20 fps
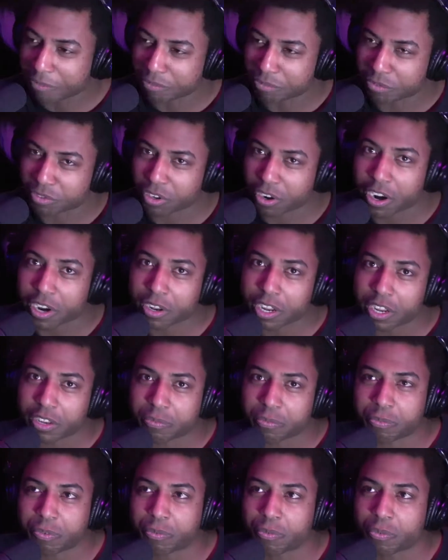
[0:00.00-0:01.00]
Sorry,
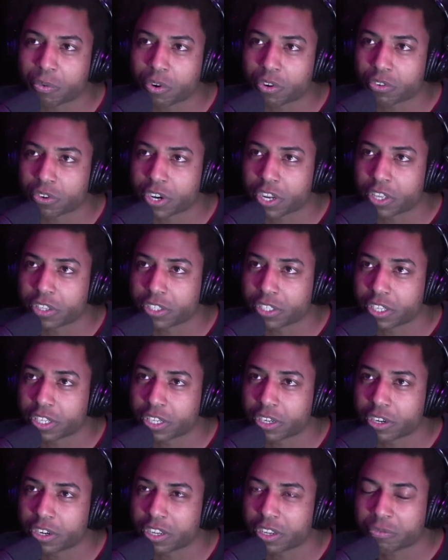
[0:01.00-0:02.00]
before I start
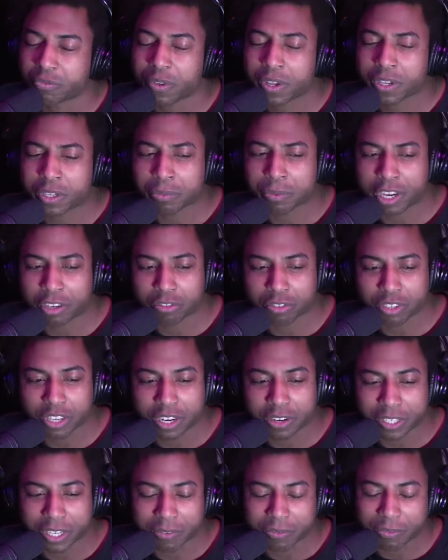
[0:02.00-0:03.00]
alienating, fuck them. Actually, I
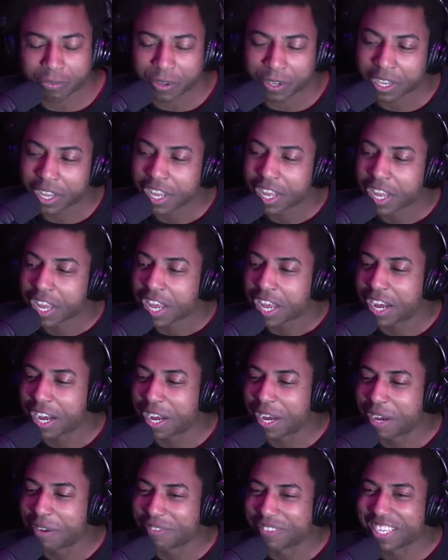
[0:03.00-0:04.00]
don't give a
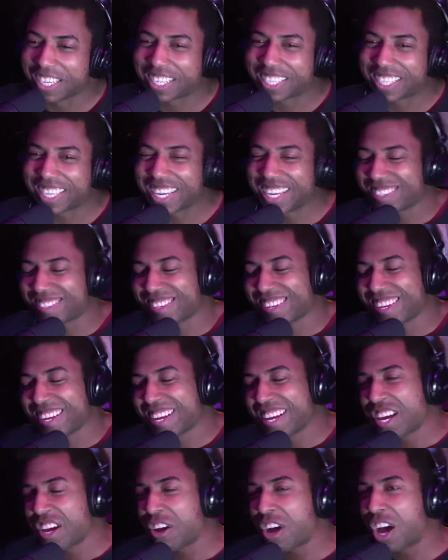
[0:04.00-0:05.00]
fuck. Any case,
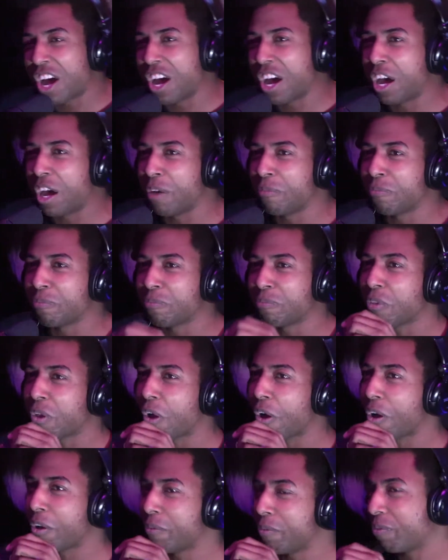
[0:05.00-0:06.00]

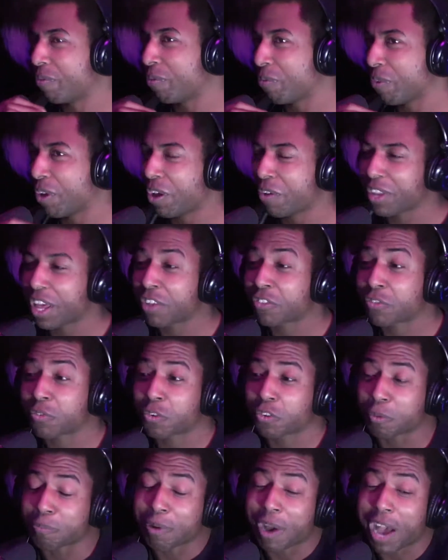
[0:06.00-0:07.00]
well, now for
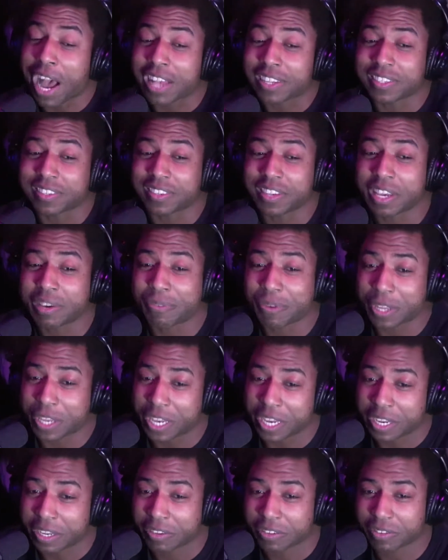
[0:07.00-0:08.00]
some
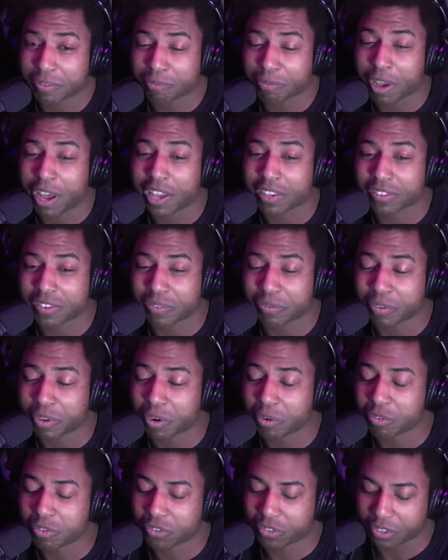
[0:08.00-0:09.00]
positivity, some positive
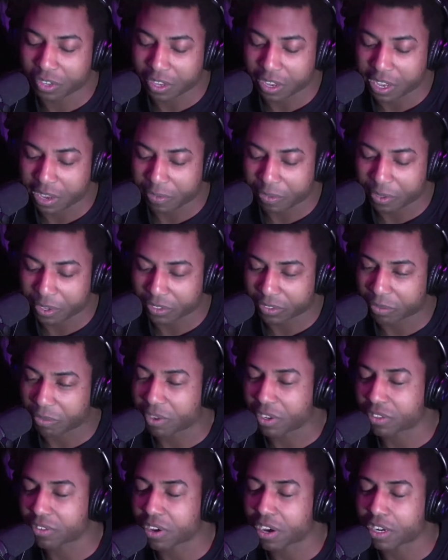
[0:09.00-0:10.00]
notes, things I
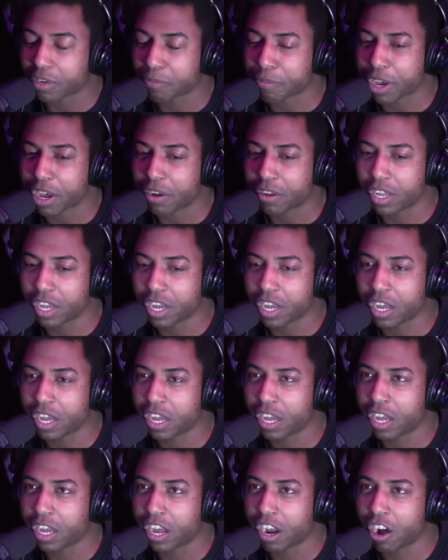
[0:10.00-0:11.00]
want to talk about.
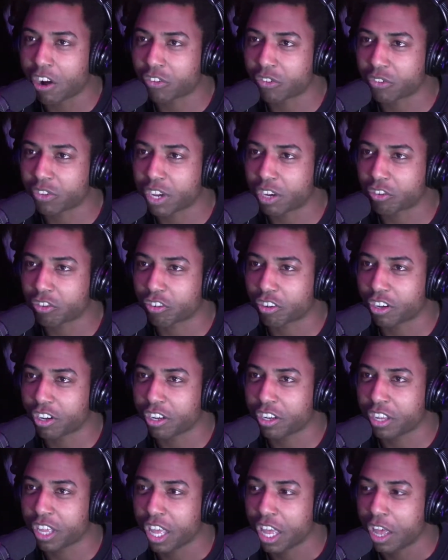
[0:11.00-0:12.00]
Our
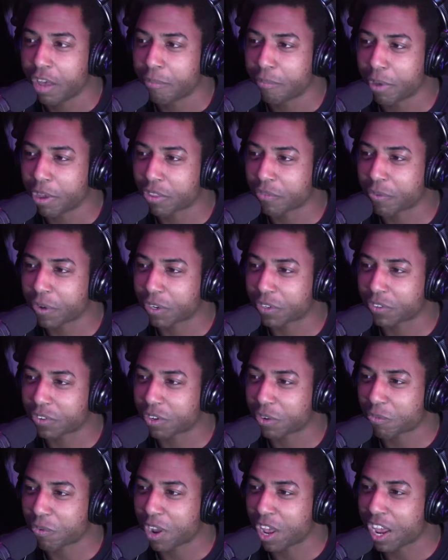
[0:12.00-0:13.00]
section, Motherfuckers on
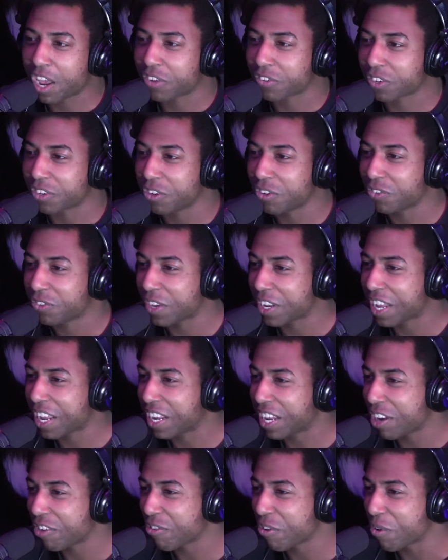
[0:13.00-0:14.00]
the Rise. Can you say that,
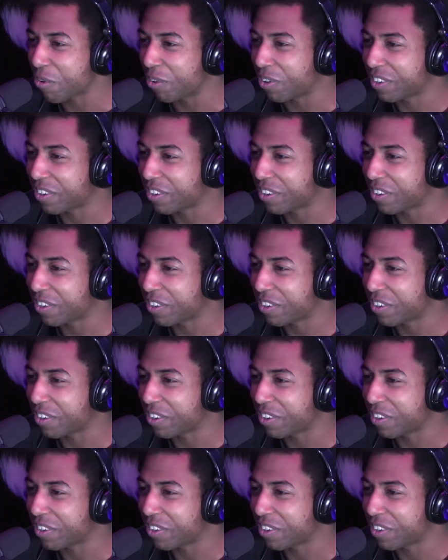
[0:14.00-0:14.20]
Andrew?